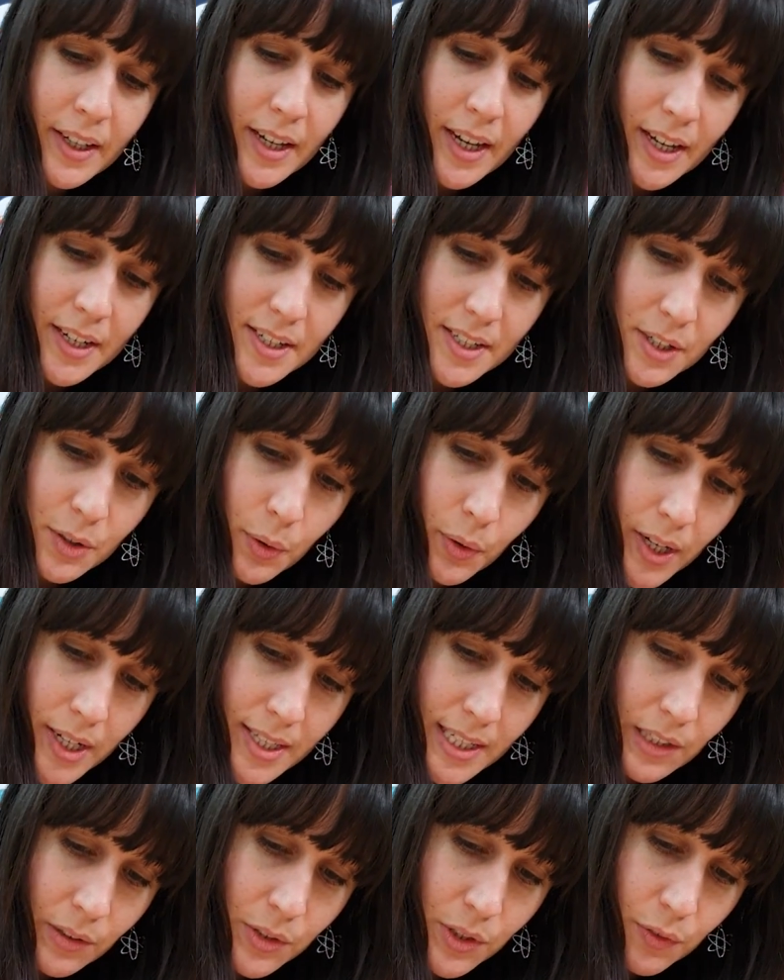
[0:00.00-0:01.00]
And there's quite
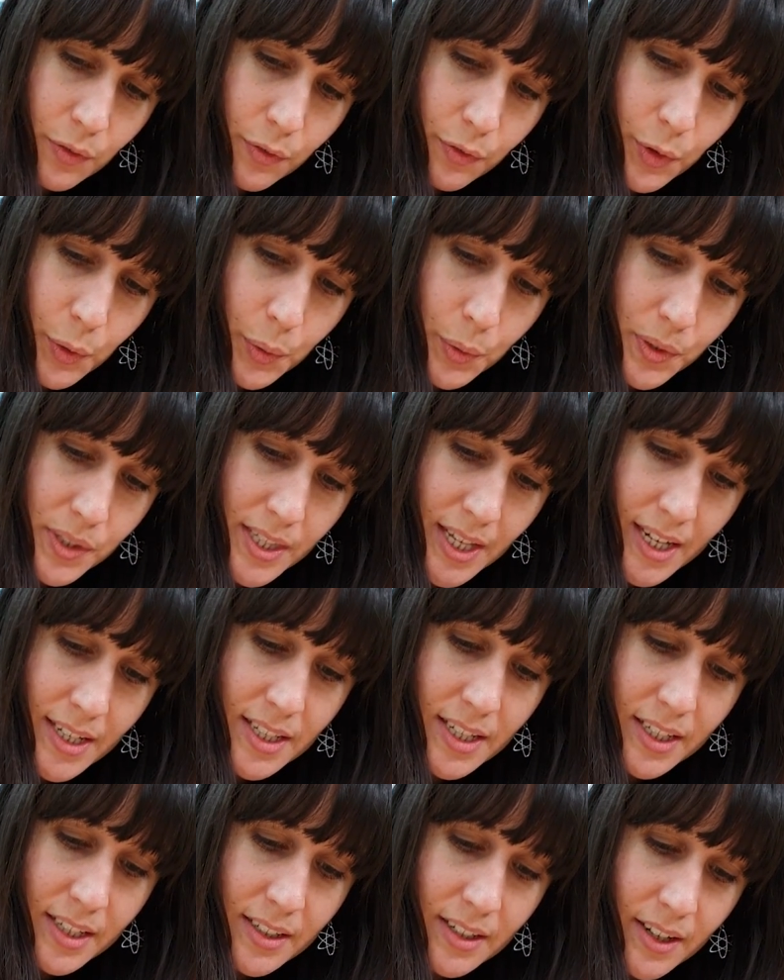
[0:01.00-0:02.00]
a lot of force there, so
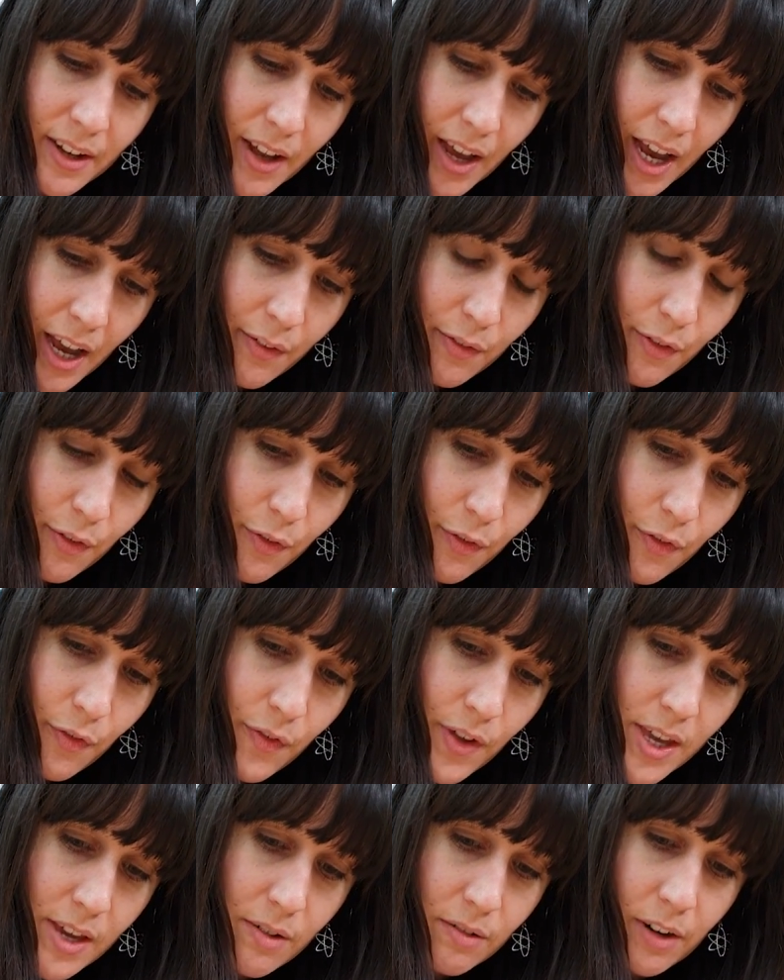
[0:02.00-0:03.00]
you can have a
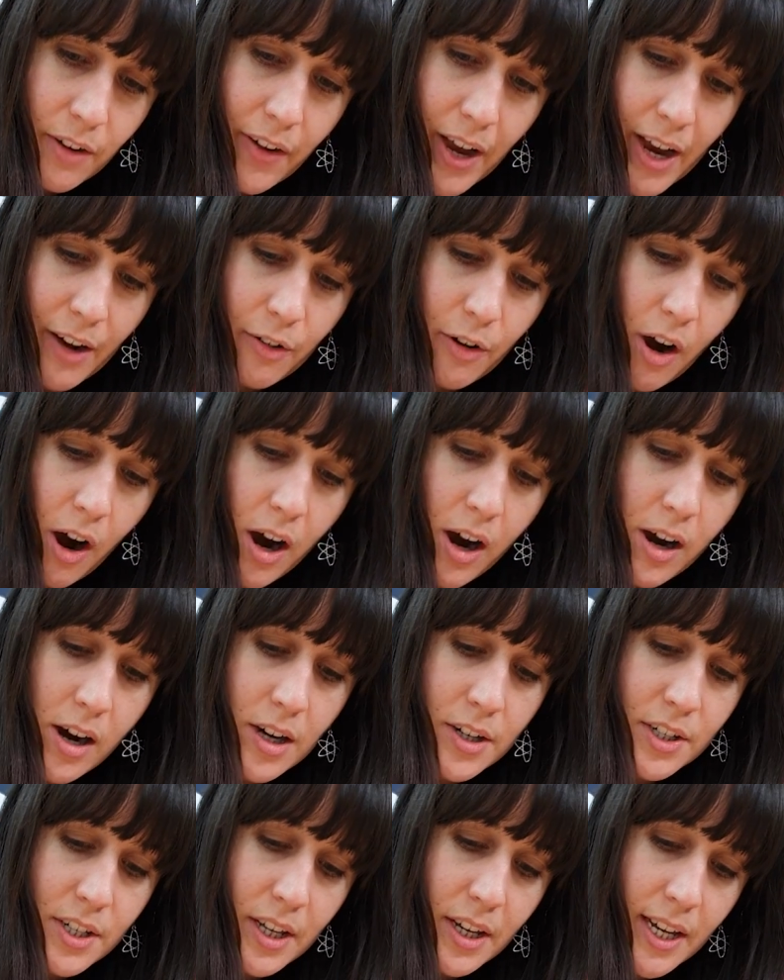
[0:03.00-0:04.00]
feel of how
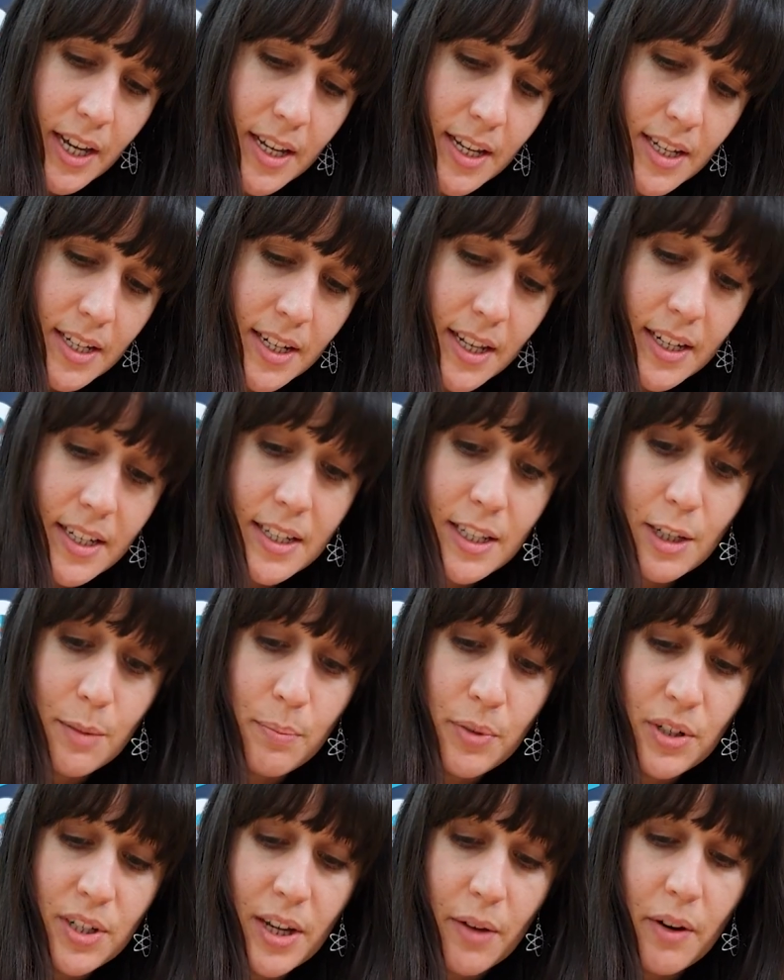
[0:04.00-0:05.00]
harsh that is to
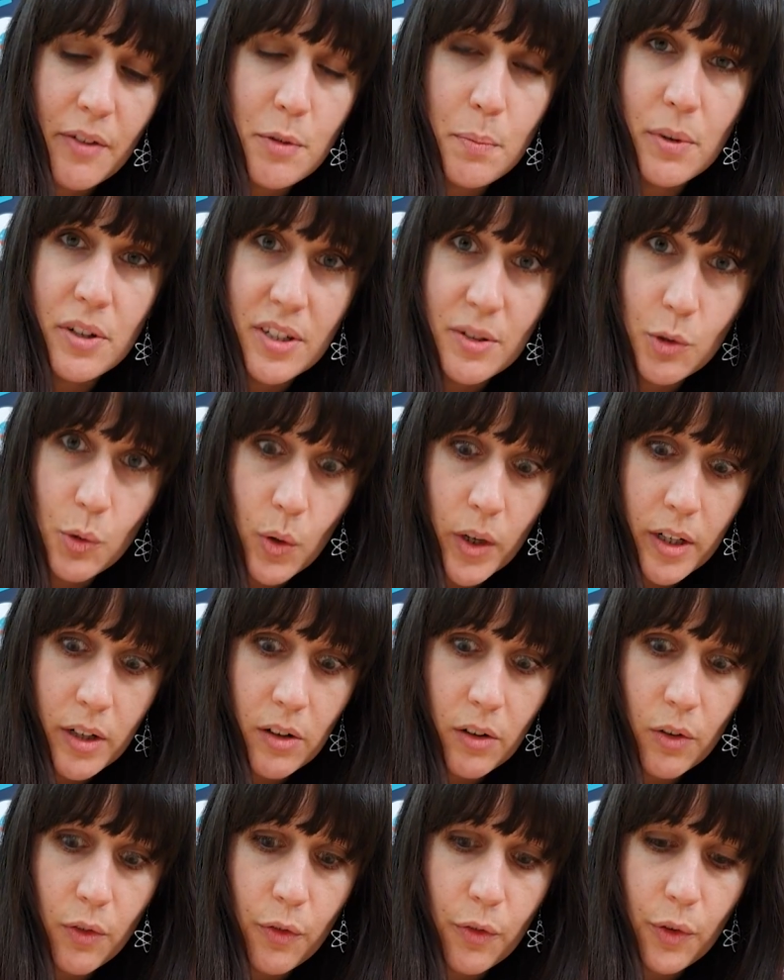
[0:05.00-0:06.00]
push down. You have to put quite a
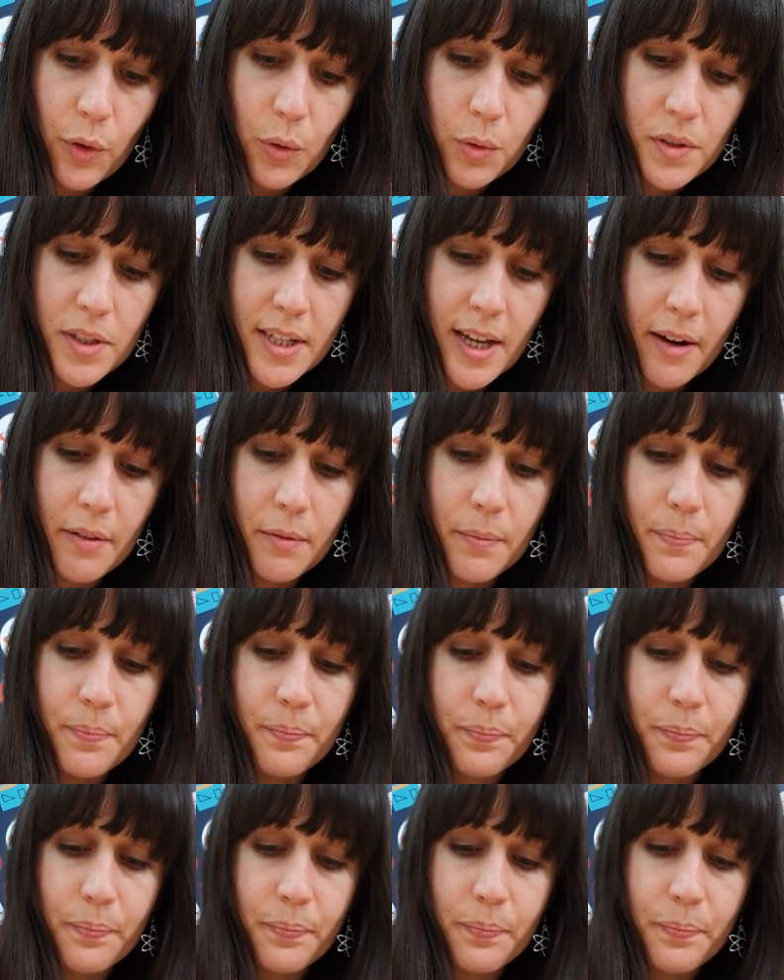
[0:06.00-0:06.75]
lot of force down.